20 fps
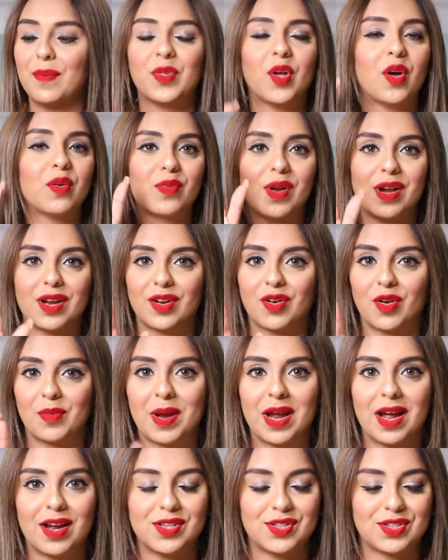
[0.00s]
I'm not wearing it on
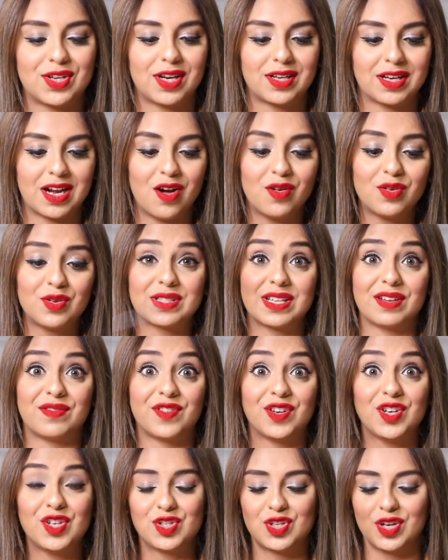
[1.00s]
my eyes right now because I
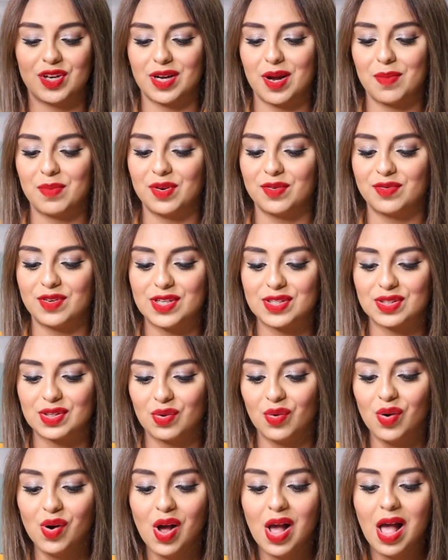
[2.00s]
finished it a couple of days
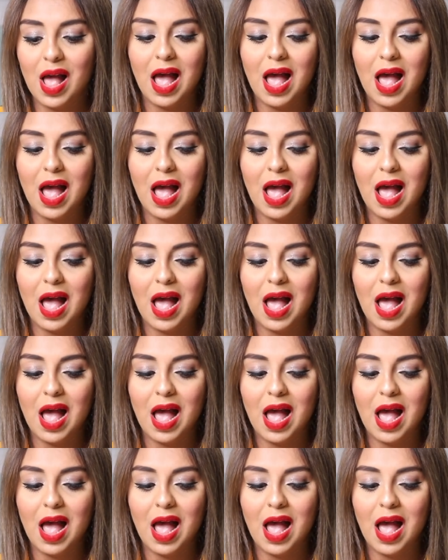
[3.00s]
ago.